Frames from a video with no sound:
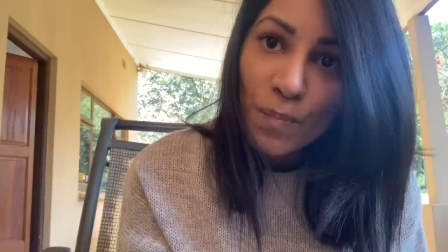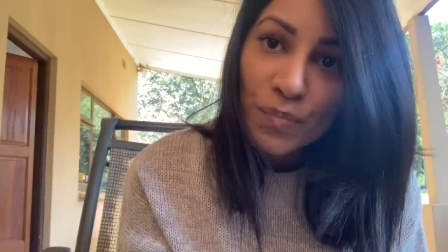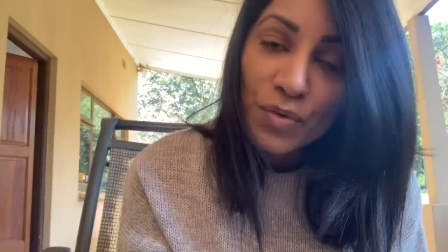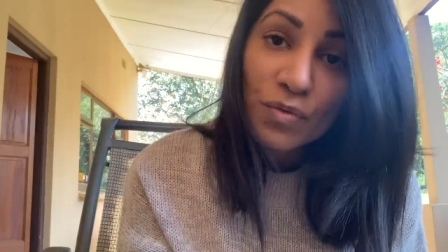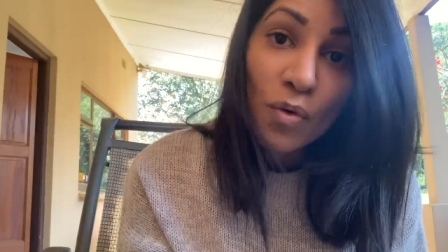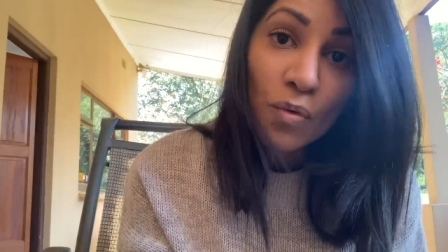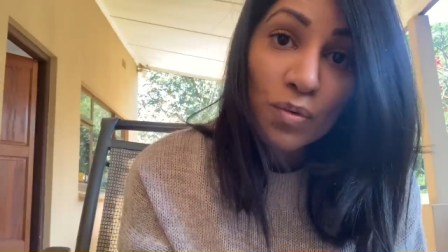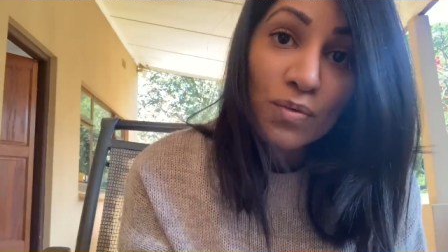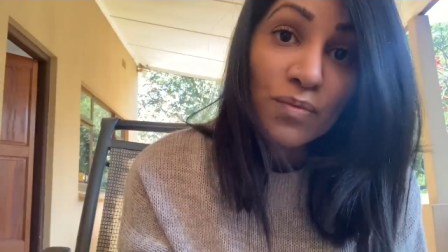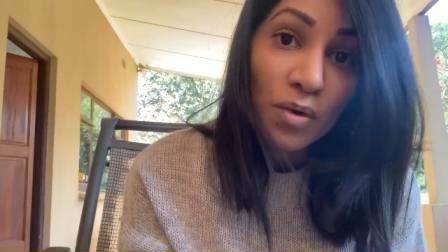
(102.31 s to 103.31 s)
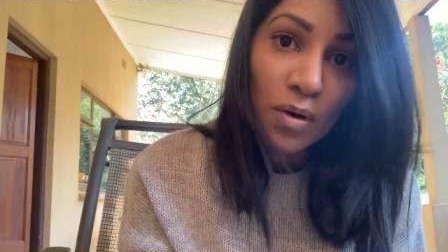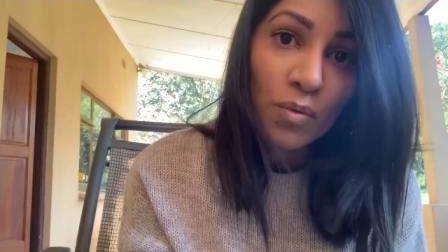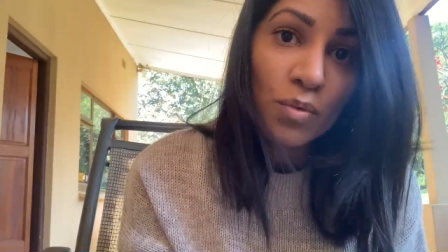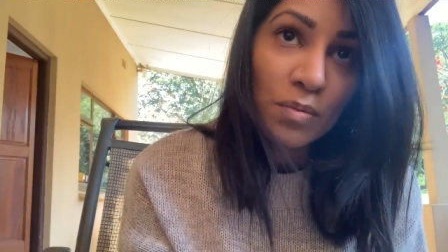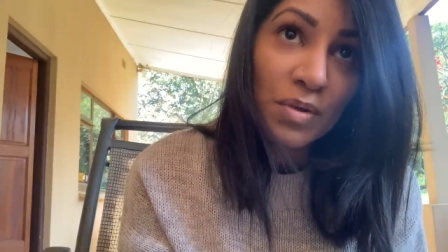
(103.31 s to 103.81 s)
This whole vlog
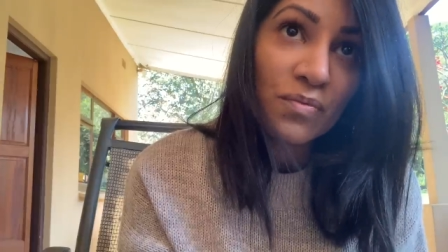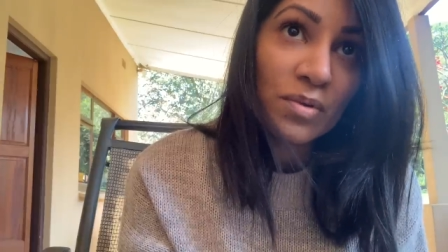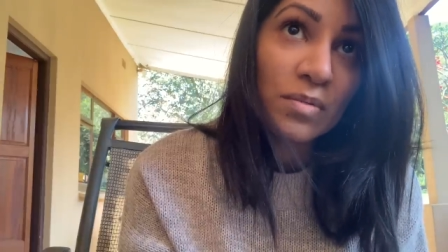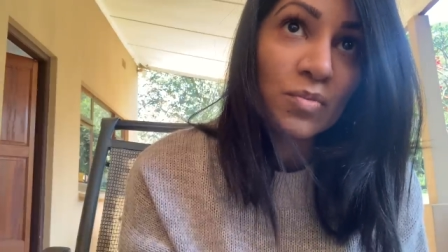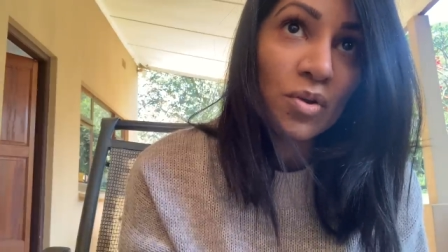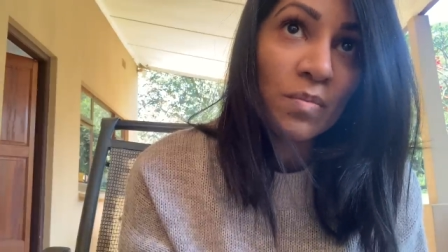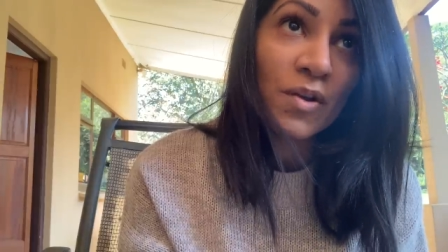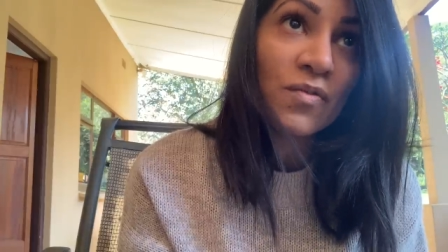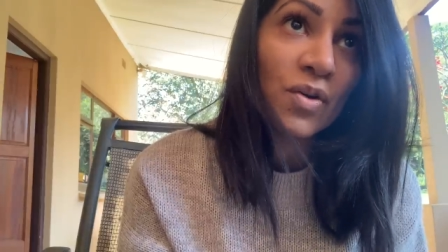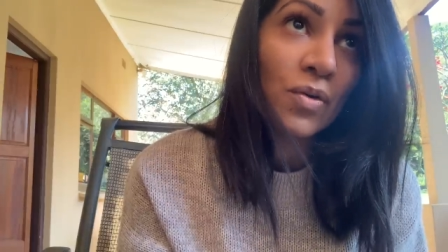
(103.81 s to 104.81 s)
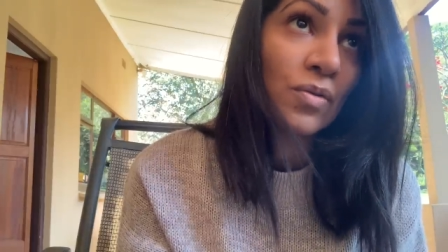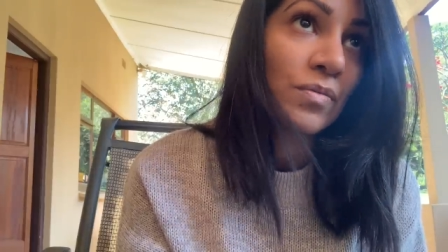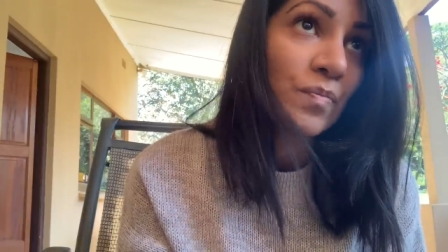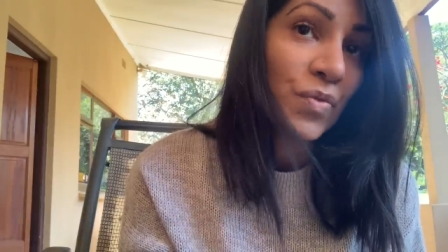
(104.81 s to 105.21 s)
will be filmed on my phone.